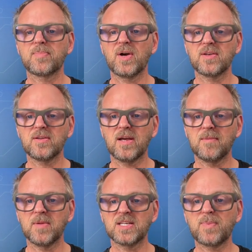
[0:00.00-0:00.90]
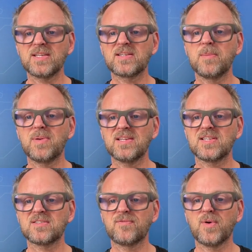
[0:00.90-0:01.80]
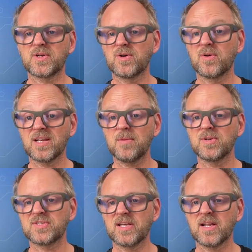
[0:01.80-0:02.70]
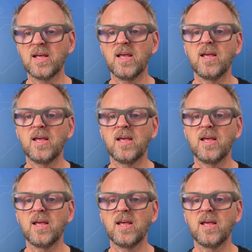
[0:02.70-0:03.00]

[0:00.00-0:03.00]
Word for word: But um, it's basically base64 encoded image data.